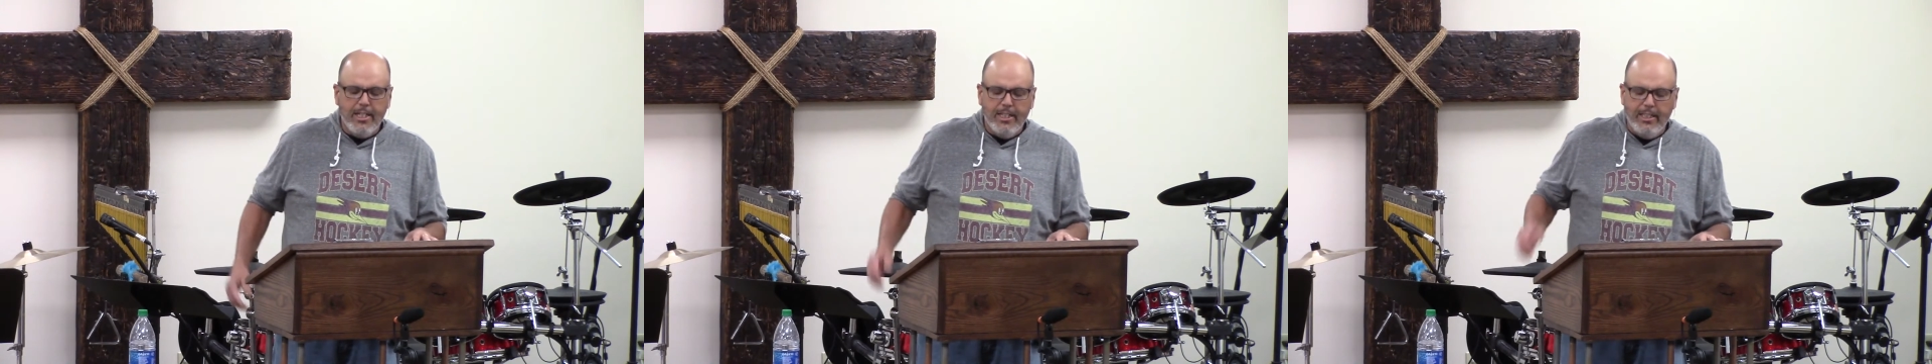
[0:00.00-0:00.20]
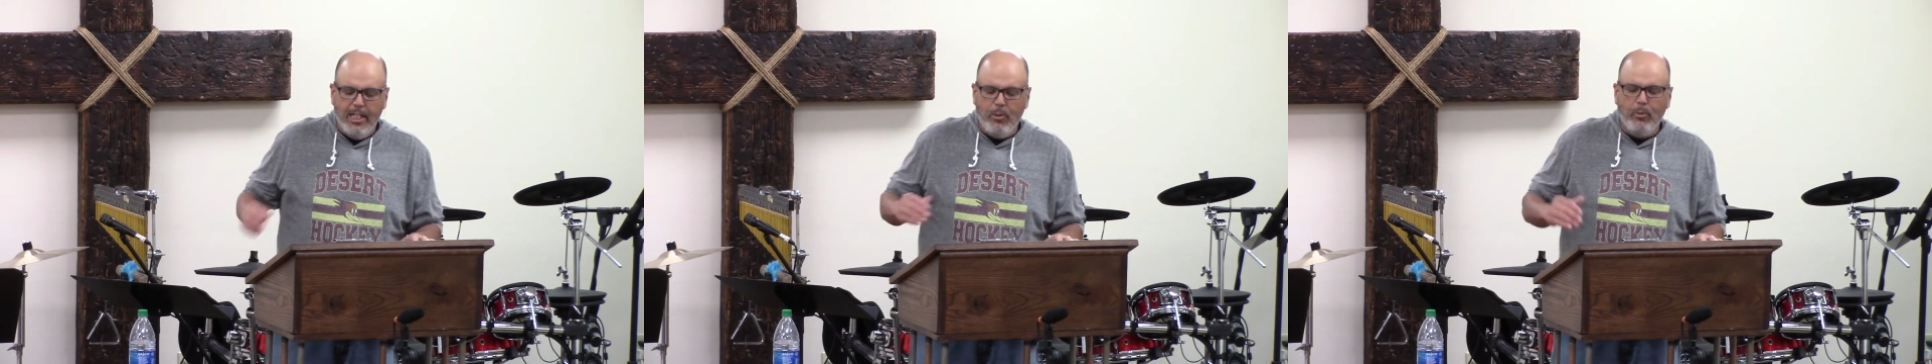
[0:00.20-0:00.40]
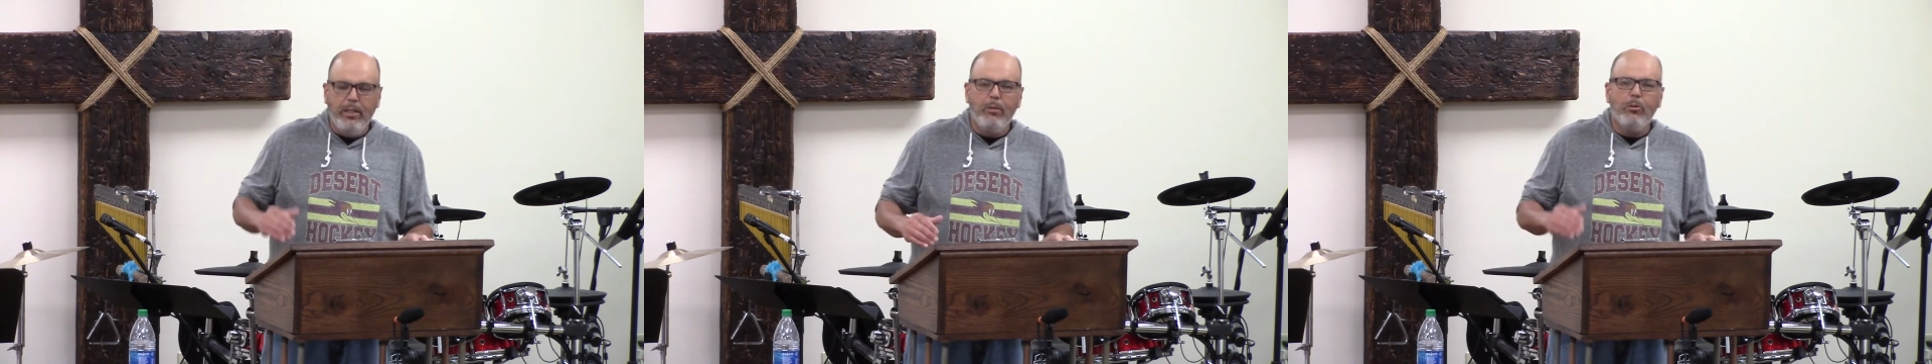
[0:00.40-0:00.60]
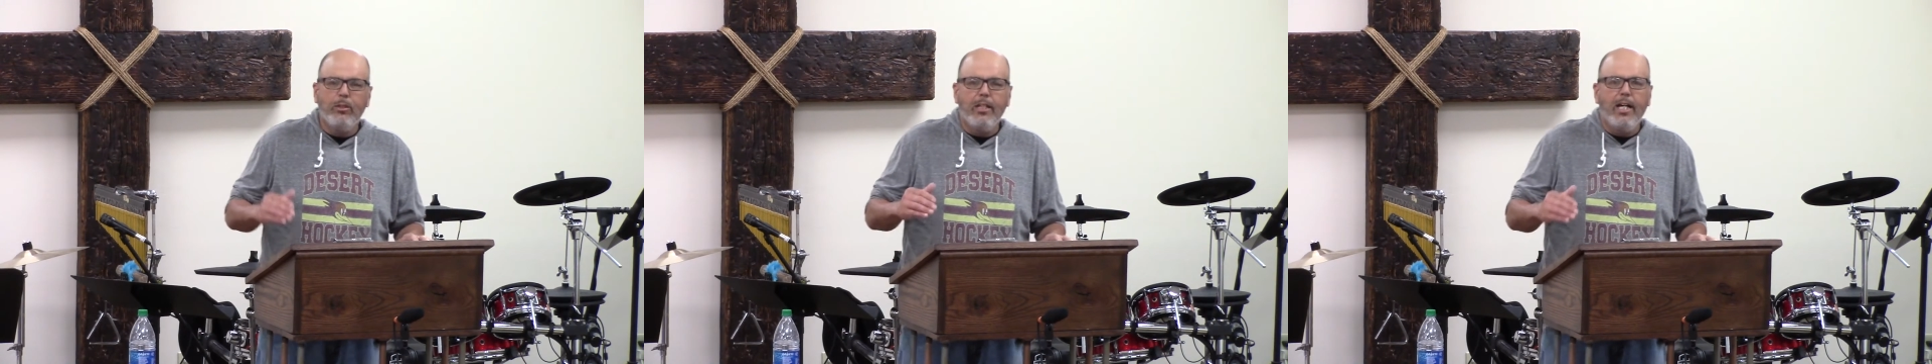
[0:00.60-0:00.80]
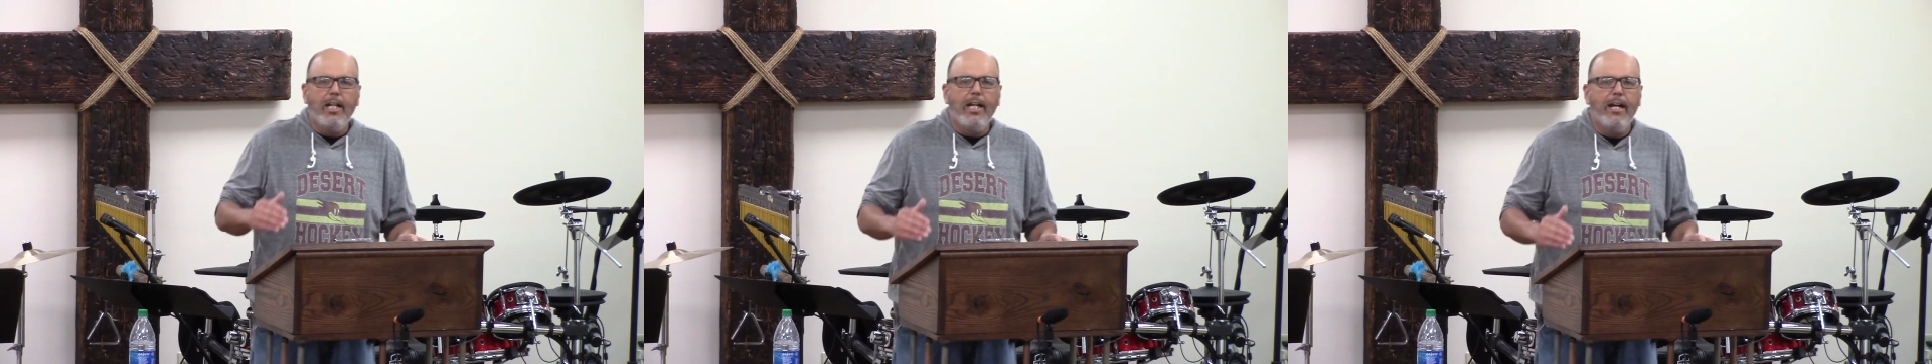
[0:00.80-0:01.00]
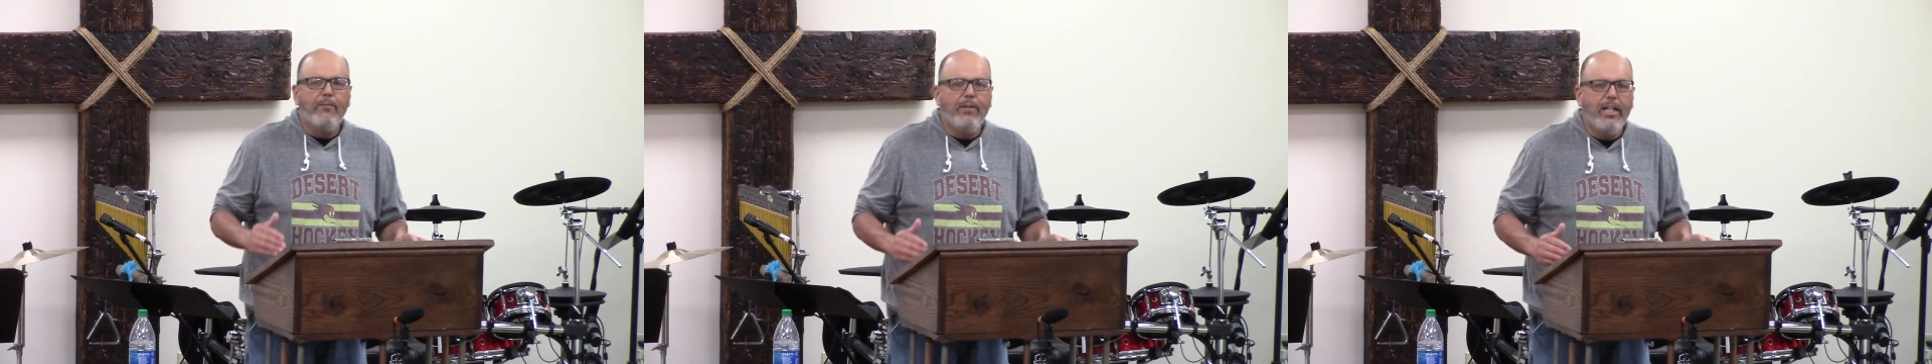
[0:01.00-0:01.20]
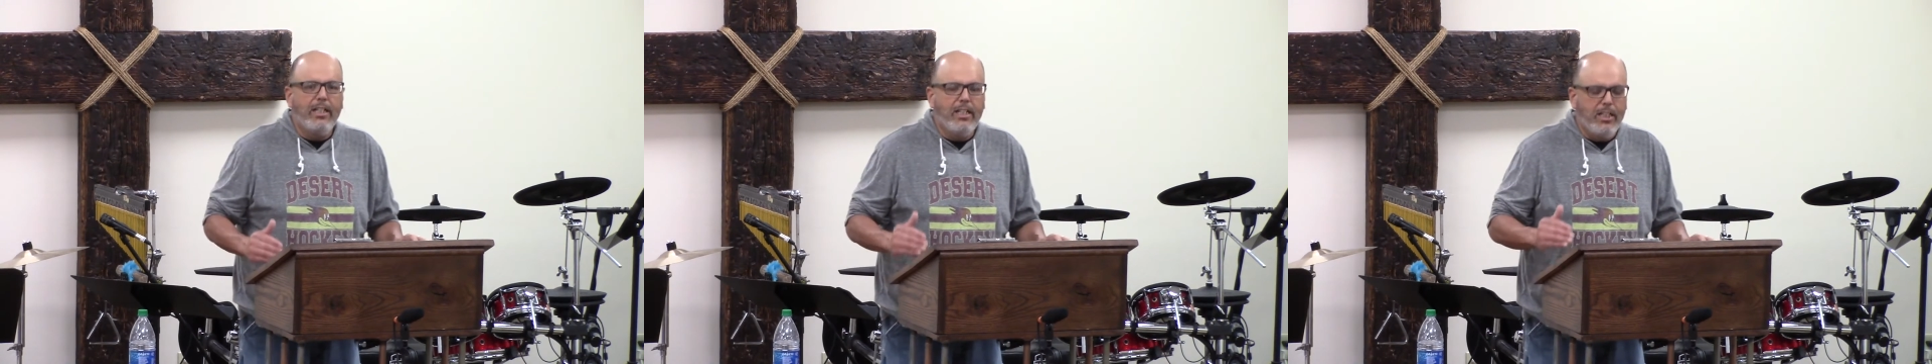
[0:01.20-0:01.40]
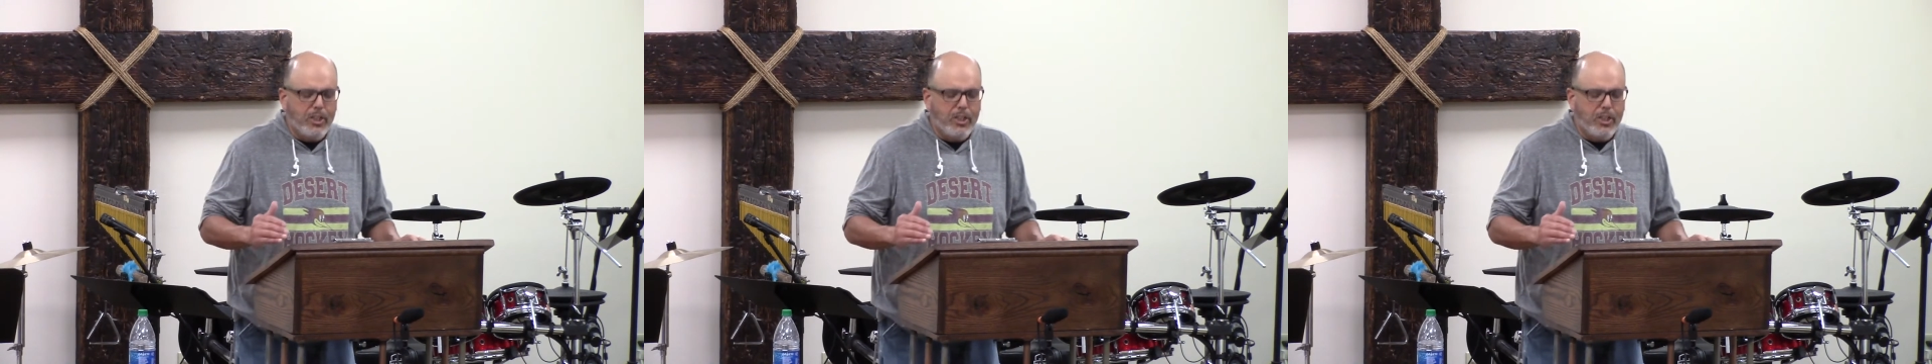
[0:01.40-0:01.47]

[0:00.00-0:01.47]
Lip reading: that we will not have any